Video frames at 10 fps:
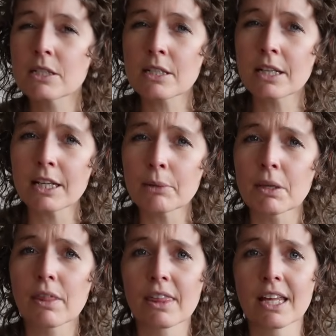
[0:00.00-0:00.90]
is a little
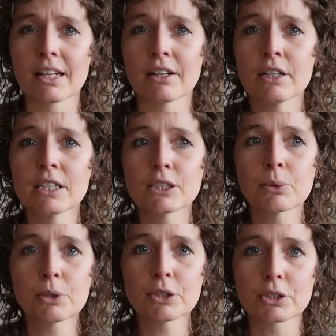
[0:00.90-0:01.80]
bit thinner, it's a
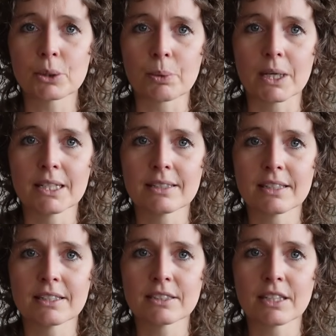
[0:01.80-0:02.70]
worsted weight
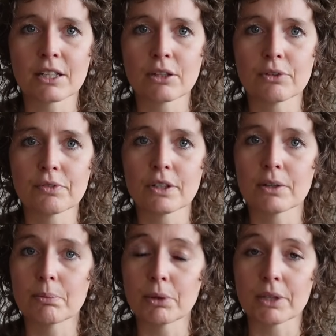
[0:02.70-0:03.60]
instead of
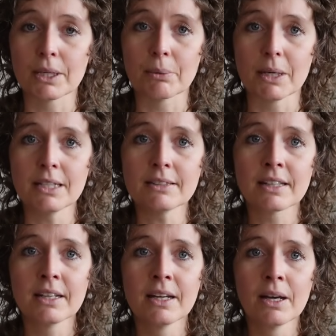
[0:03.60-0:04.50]
a bulky weight,
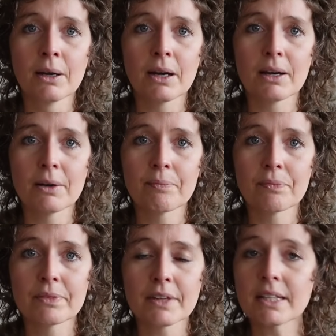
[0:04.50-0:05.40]

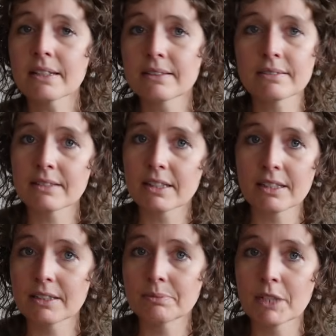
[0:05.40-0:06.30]
then
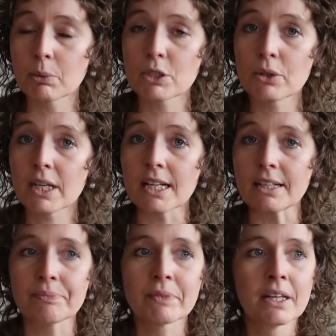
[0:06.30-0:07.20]
it was
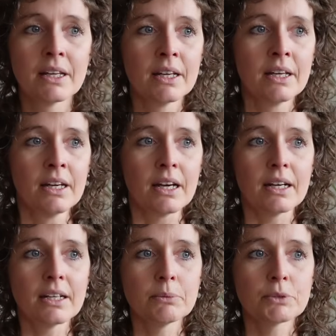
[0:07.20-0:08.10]
okay.
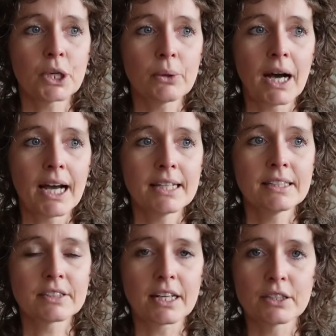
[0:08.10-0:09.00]
So I
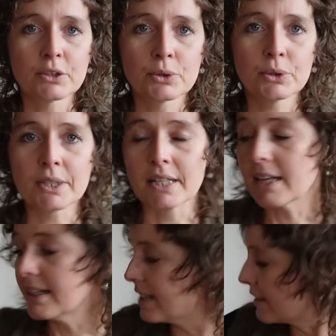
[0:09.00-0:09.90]
decided to do that,
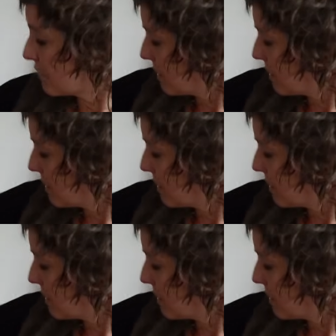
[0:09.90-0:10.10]
and that